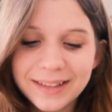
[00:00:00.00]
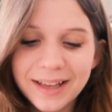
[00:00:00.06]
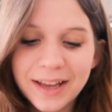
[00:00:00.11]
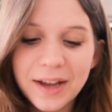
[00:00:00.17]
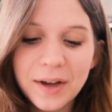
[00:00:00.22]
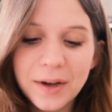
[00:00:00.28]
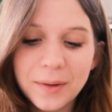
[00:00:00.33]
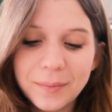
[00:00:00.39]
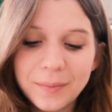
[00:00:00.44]

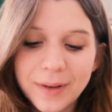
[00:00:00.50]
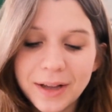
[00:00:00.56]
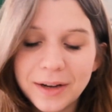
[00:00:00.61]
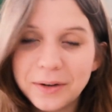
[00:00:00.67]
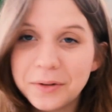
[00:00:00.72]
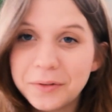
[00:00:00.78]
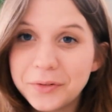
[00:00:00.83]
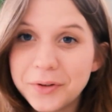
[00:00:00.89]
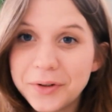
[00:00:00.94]
Um, I don't
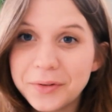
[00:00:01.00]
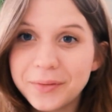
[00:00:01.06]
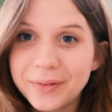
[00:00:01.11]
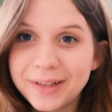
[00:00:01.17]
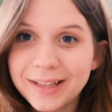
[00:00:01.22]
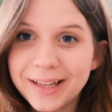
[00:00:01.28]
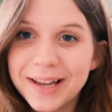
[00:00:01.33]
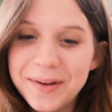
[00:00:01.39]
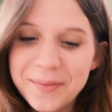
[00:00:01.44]
know if you can
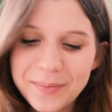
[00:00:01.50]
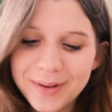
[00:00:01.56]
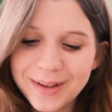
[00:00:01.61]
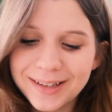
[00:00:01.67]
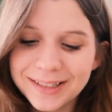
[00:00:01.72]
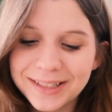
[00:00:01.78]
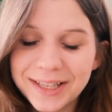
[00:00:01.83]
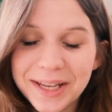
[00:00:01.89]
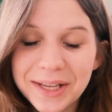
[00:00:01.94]
read that, but
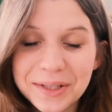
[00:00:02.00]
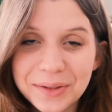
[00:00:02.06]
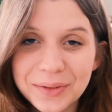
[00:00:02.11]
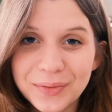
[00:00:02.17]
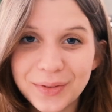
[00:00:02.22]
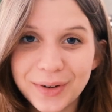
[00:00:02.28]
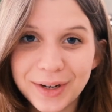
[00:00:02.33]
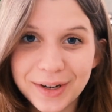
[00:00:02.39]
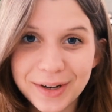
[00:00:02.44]
it says
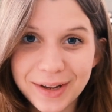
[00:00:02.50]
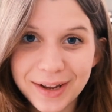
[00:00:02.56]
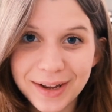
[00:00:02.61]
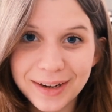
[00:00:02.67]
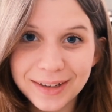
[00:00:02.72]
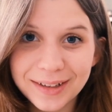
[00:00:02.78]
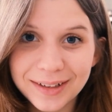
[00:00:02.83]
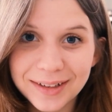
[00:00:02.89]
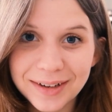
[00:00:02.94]

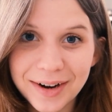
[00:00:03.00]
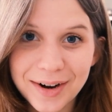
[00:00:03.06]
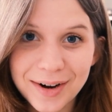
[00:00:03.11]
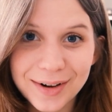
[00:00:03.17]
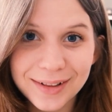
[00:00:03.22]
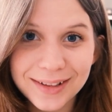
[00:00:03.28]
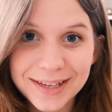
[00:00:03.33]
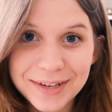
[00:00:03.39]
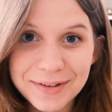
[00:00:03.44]
variegated
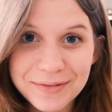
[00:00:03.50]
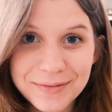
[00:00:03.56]
heartleaf.